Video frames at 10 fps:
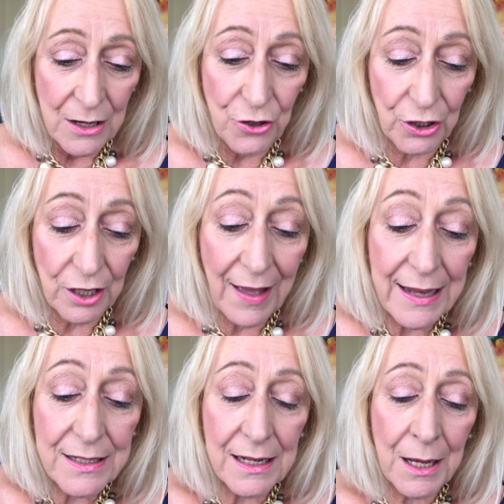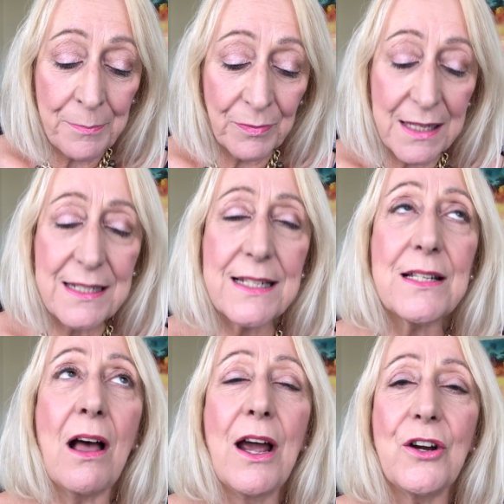You could have had um, this
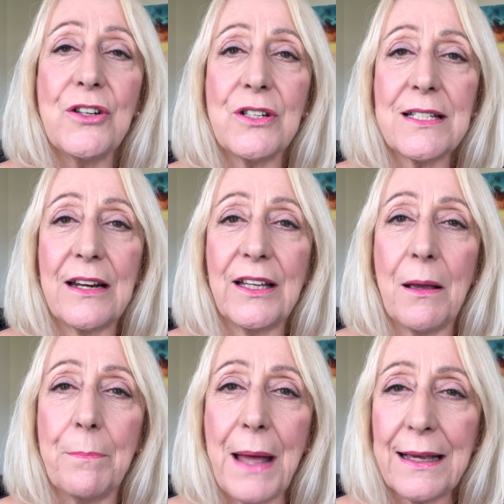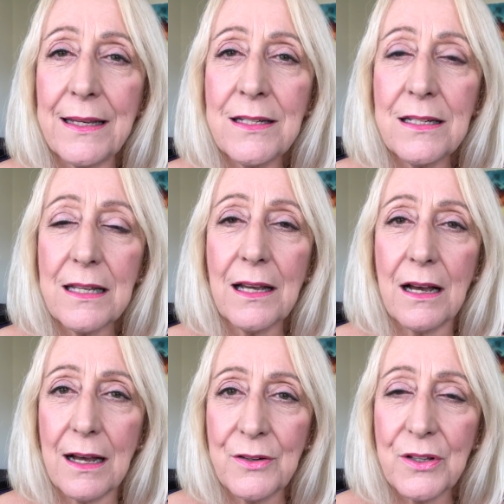desire to just sort of get back in the
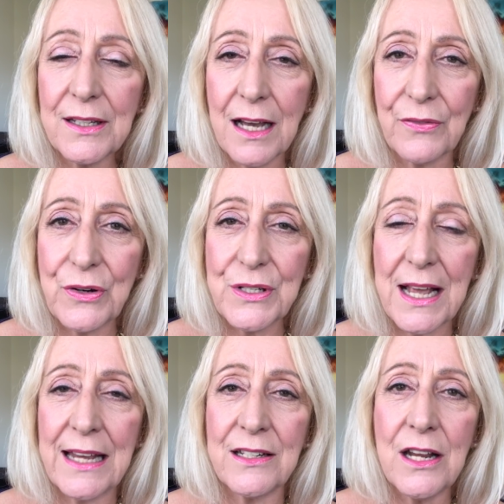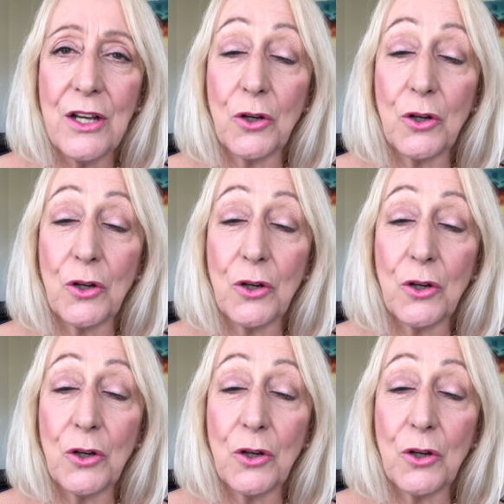co- under the covers and